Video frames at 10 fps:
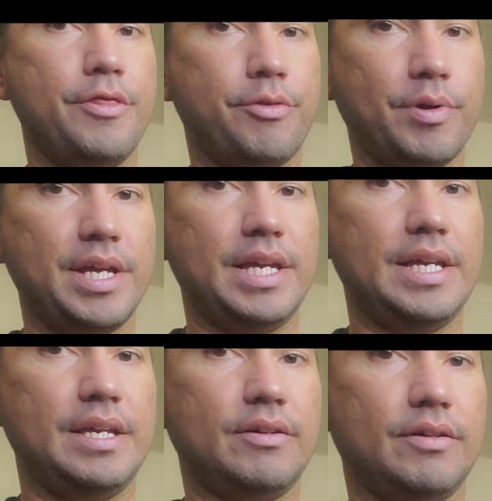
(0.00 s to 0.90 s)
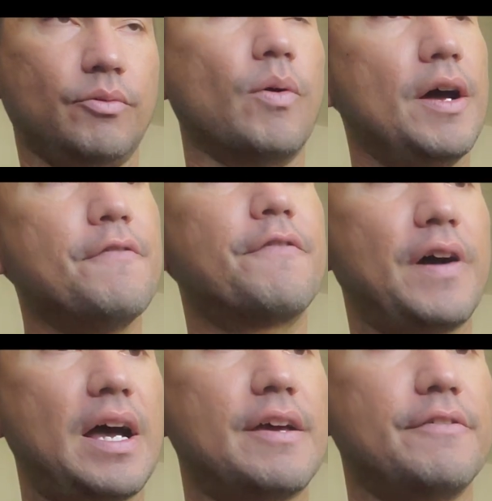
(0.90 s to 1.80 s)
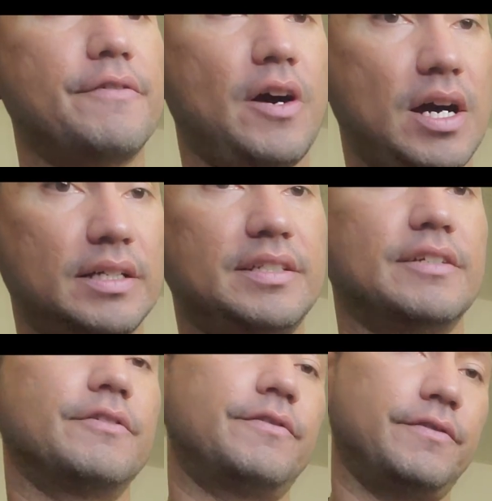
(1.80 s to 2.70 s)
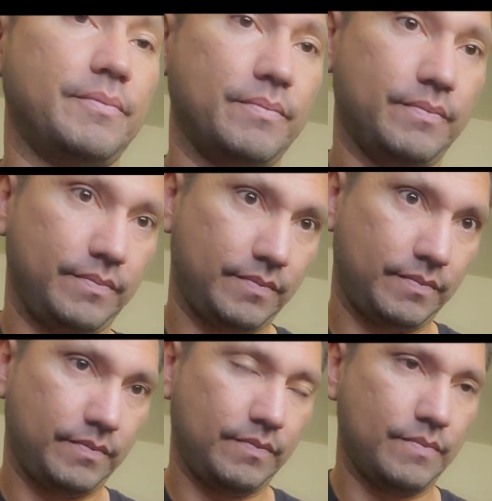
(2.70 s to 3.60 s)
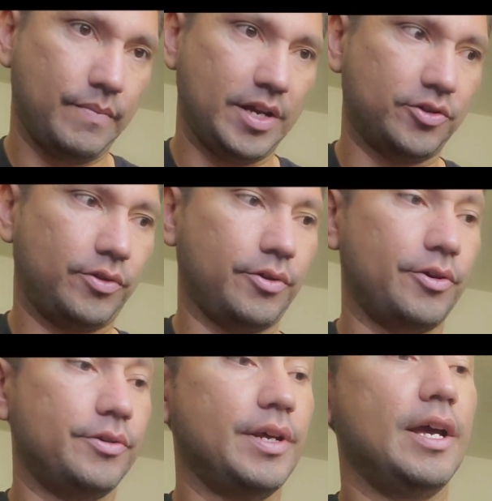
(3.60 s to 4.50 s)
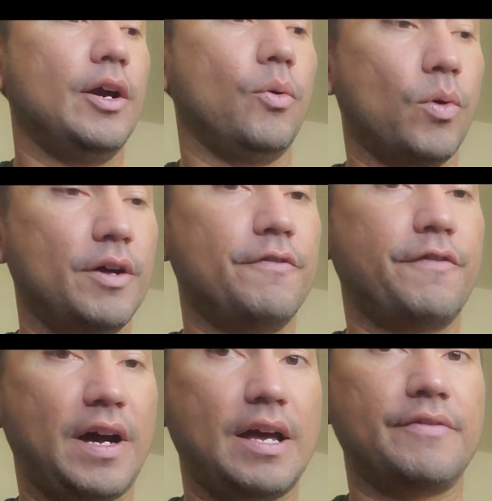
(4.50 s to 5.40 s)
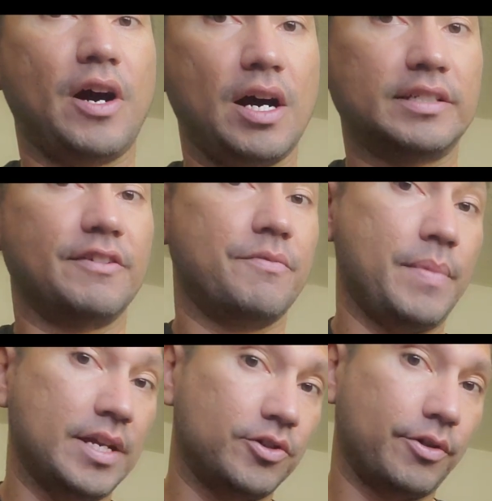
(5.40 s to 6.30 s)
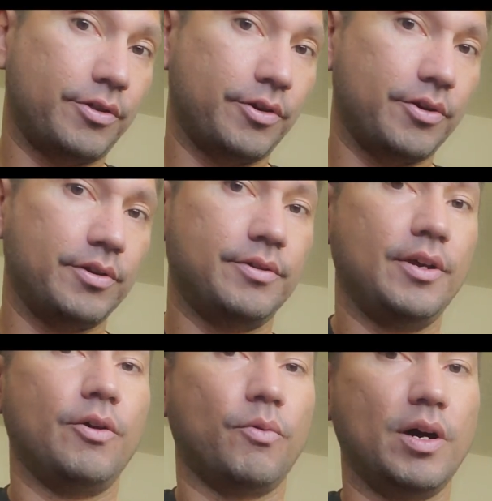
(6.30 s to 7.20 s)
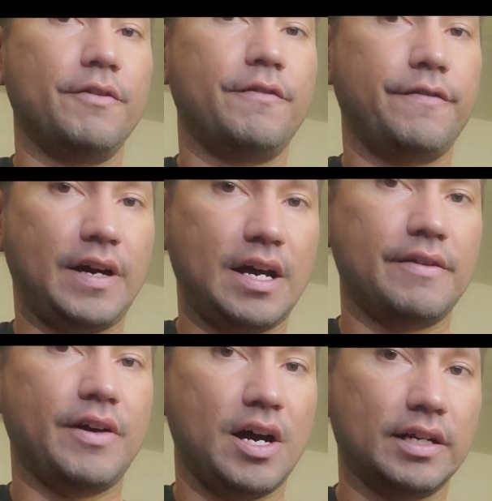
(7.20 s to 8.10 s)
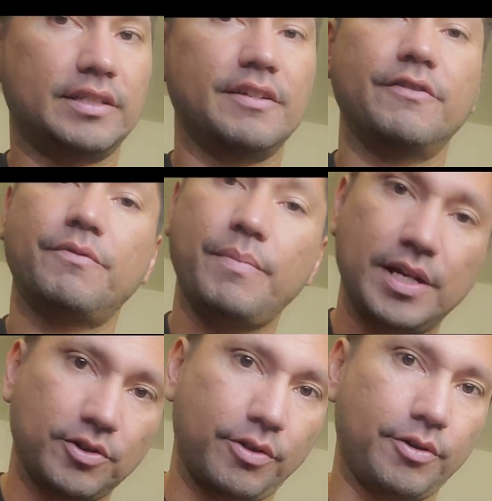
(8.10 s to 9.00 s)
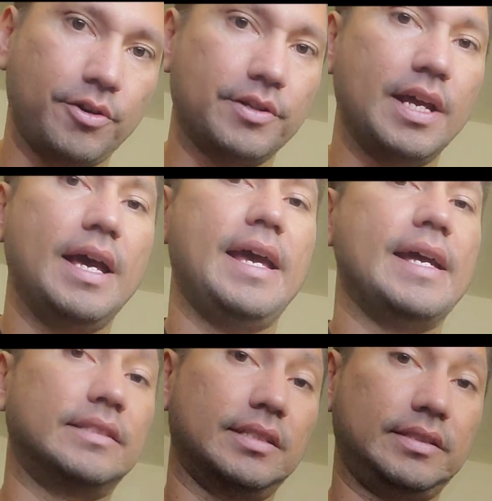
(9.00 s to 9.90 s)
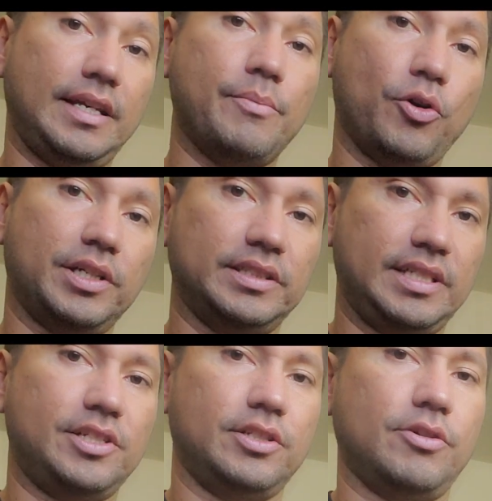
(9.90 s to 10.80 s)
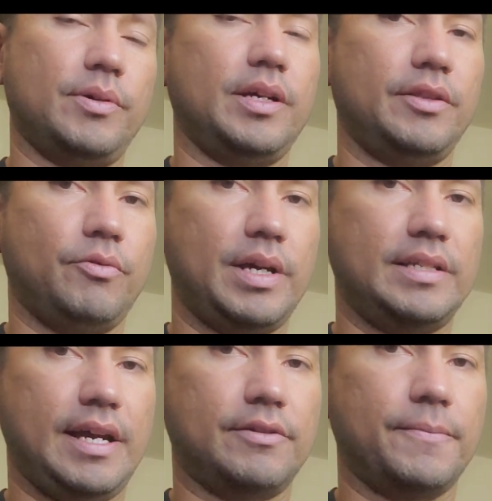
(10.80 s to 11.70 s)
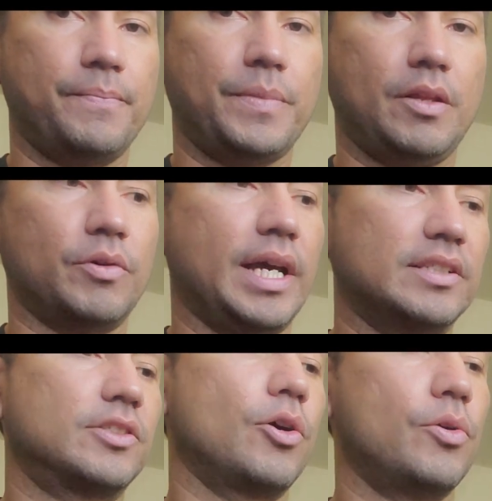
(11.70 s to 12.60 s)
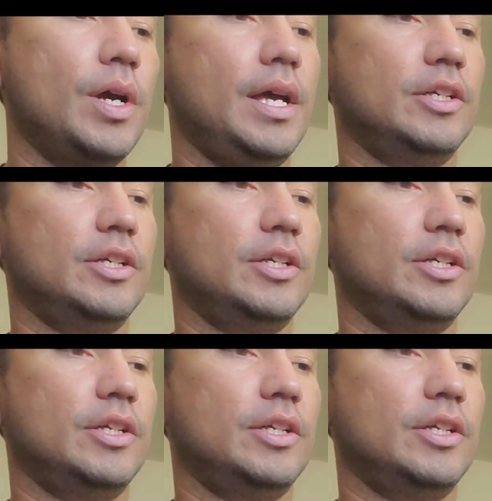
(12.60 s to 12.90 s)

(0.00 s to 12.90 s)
3, 1, 5 octave major third, 1, 5 octave major third, 1, 5 octave major third. It's the same organization going on the way down. Okay, so